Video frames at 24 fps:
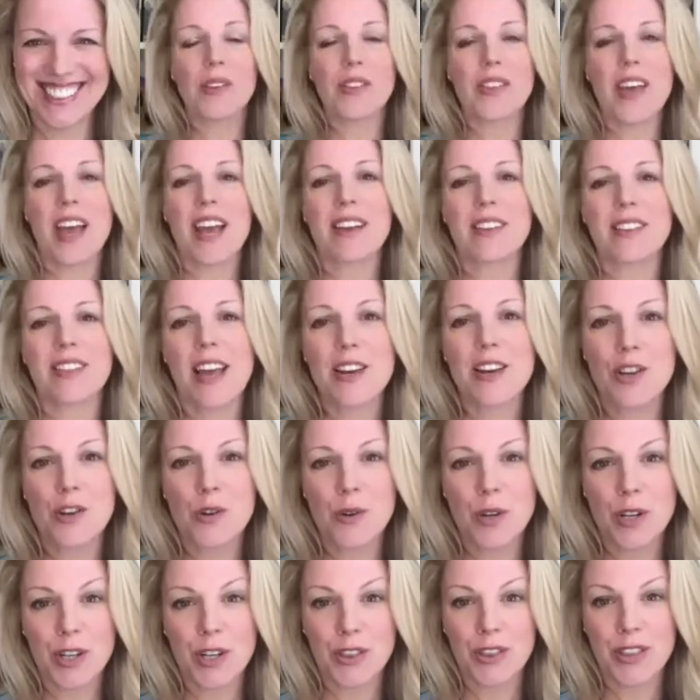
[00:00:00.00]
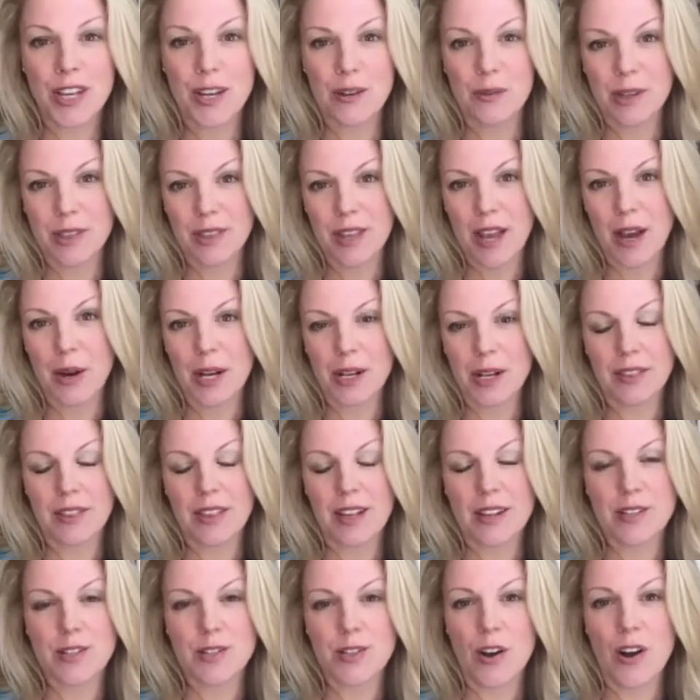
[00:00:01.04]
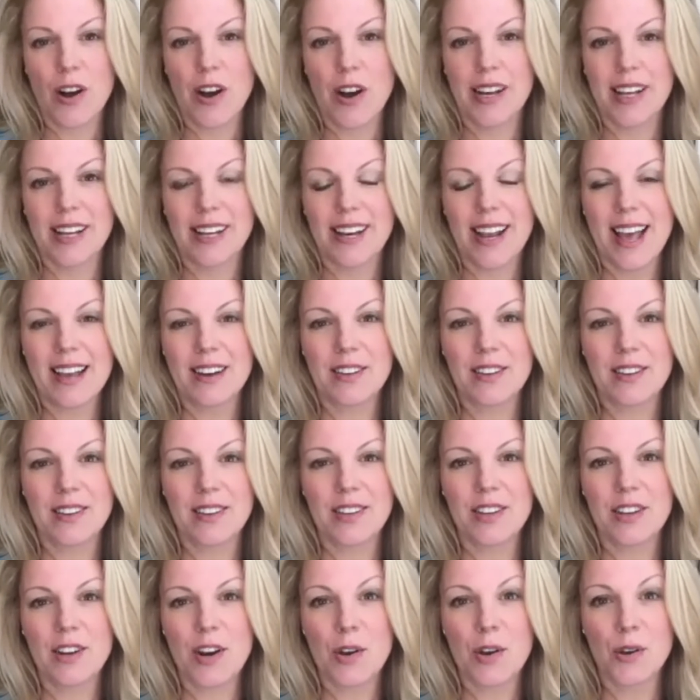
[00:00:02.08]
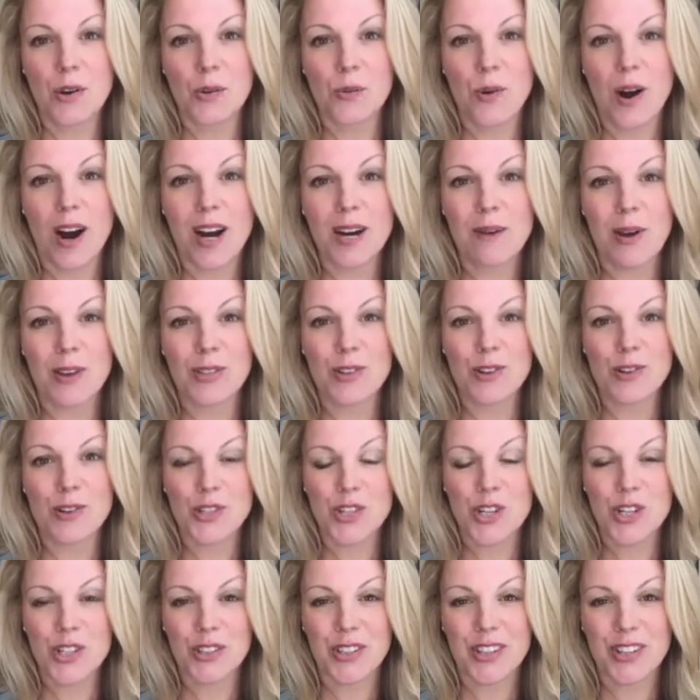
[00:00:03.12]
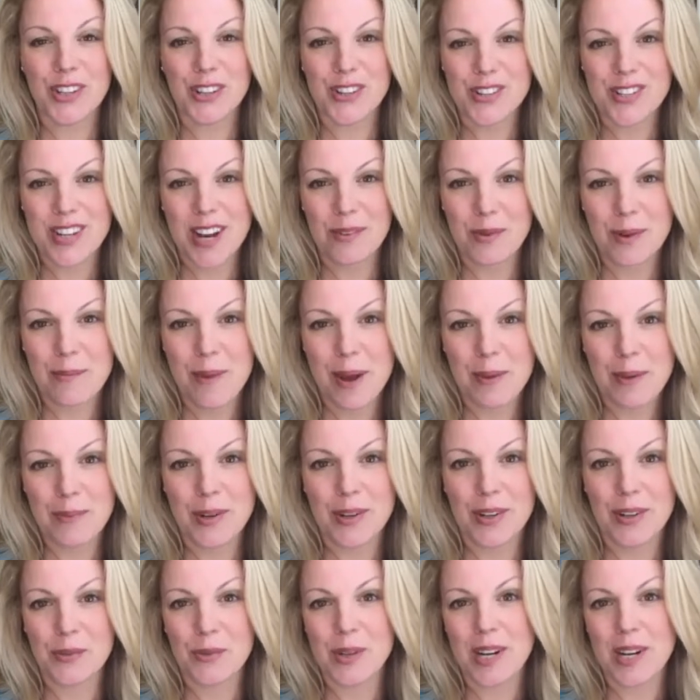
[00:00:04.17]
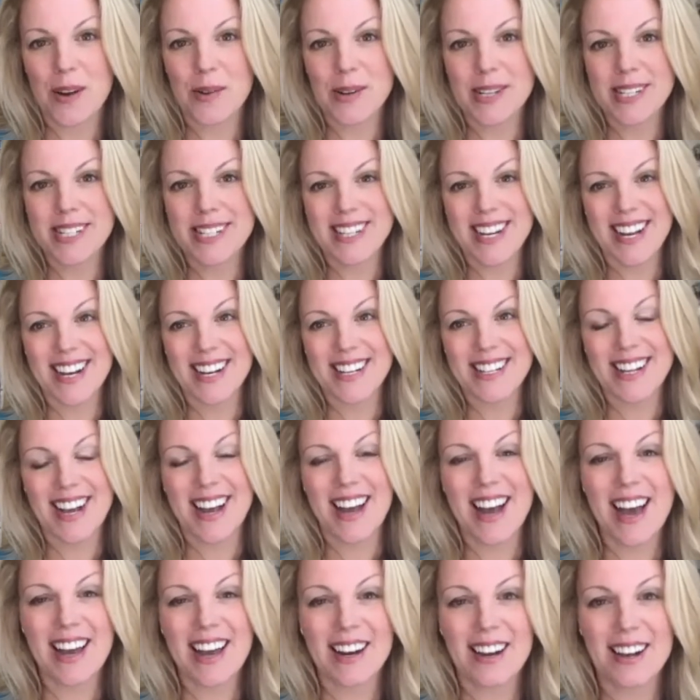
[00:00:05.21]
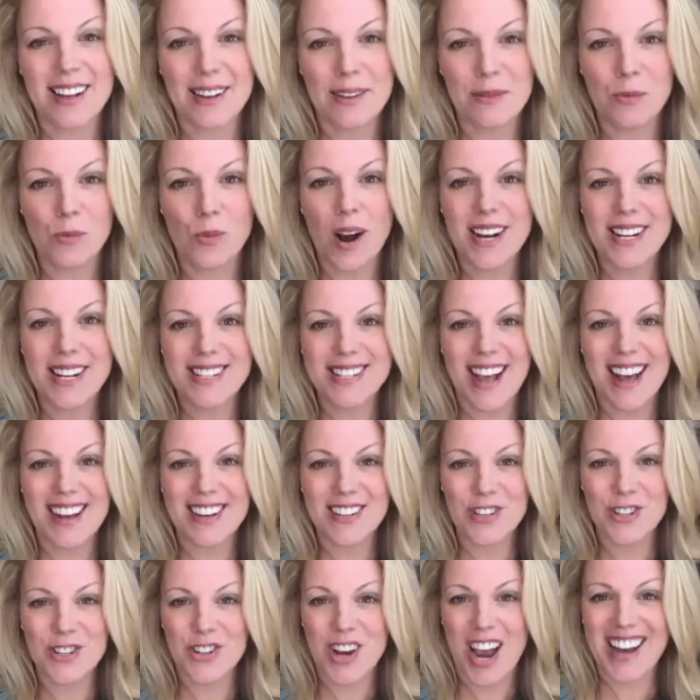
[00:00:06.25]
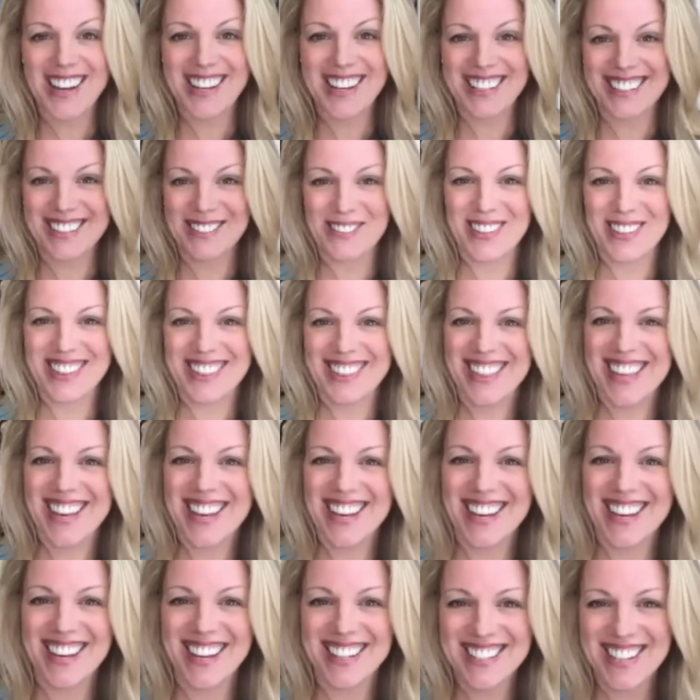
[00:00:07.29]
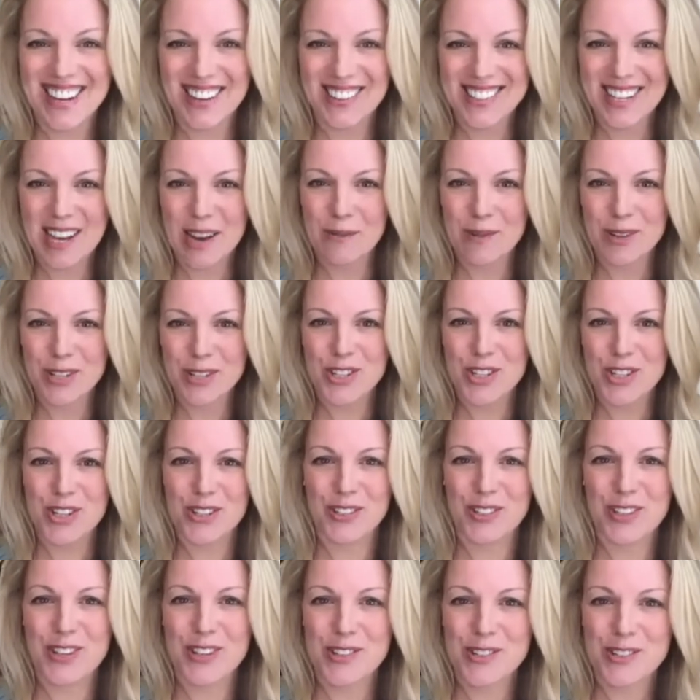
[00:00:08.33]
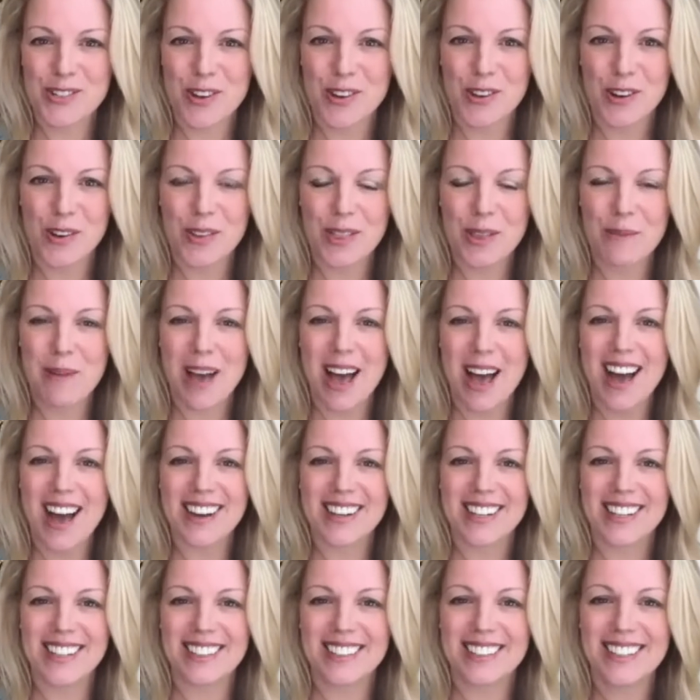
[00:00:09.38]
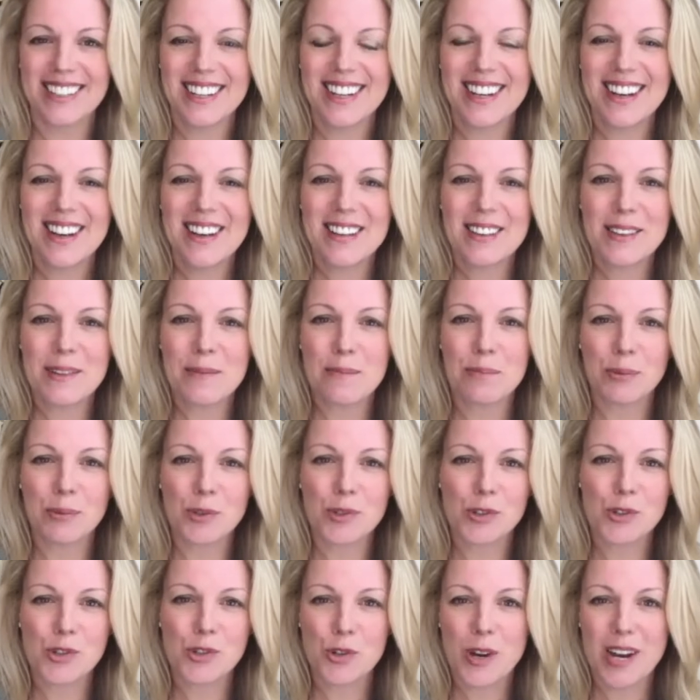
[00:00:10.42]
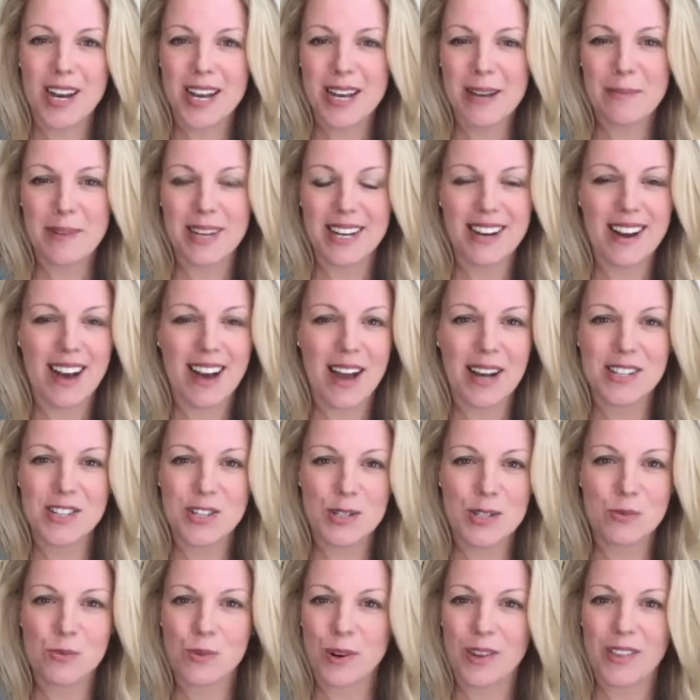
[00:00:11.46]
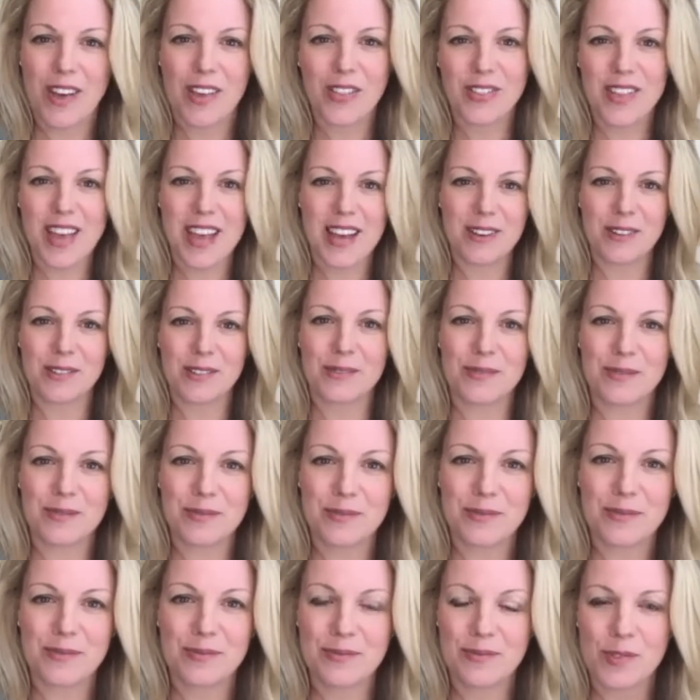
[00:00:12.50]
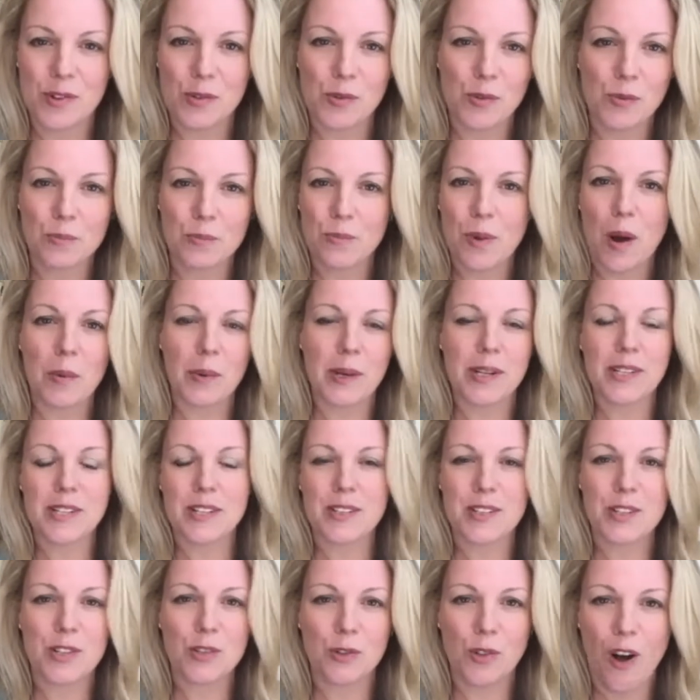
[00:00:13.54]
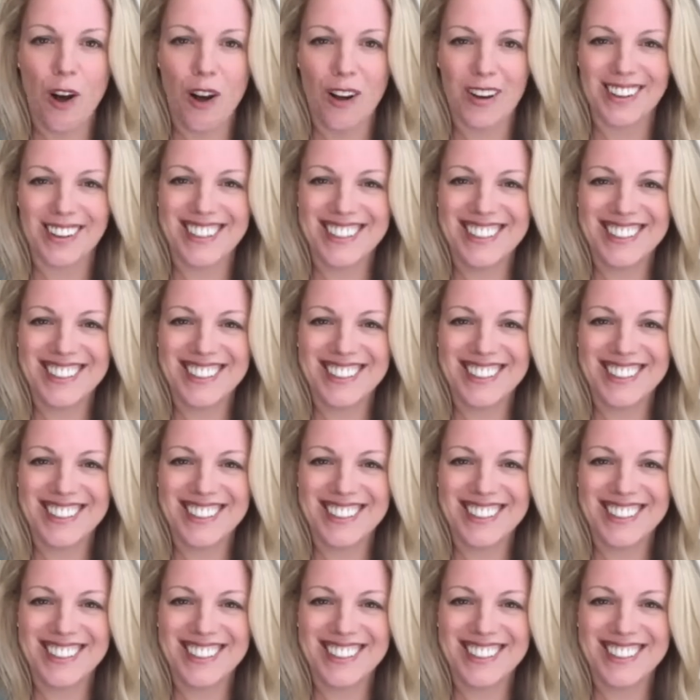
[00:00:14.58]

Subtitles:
they knew a good thing when they saw it. And, you're right about those cheerleaders. I remember when I was 6, I had a white satin jacket with the Dallas Cowboys cheerleaders logo on the back and the blue trim. And I just wore that thing for probably too long.